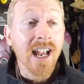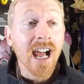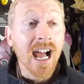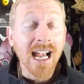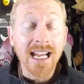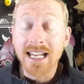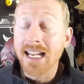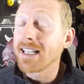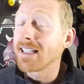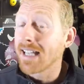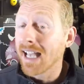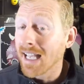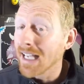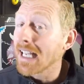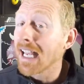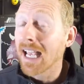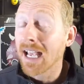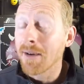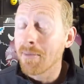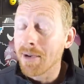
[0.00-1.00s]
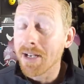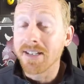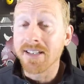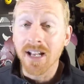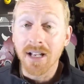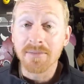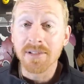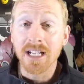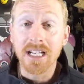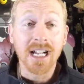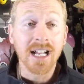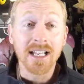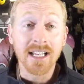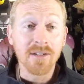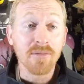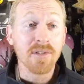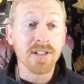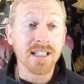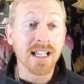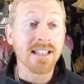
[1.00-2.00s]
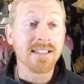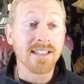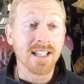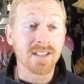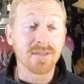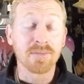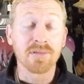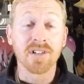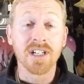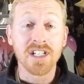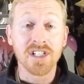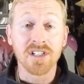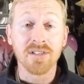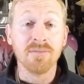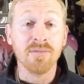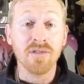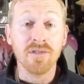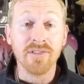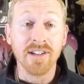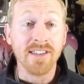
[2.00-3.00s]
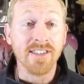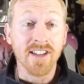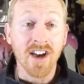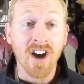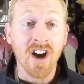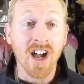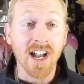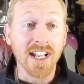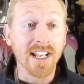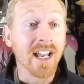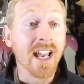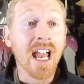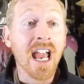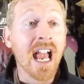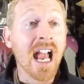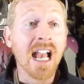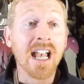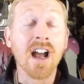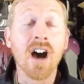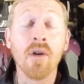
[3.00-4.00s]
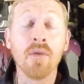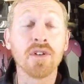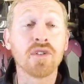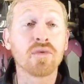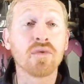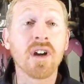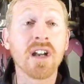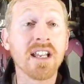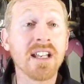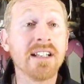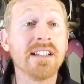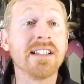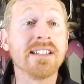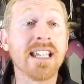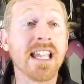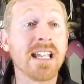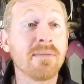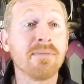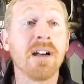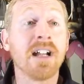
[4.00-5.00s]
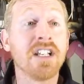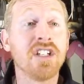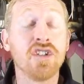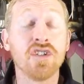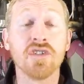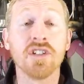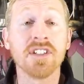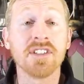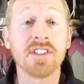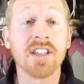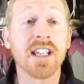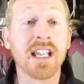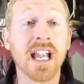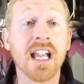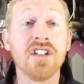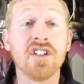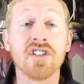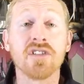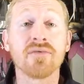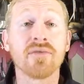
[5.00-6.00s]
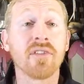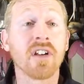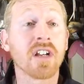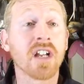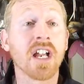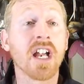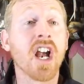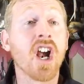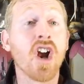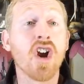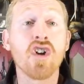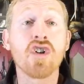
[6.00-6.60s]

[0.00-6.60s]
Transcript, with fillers: I can't tell you how many times I got hit with that desperation move and died. And I was ready to take my joystick and just fucking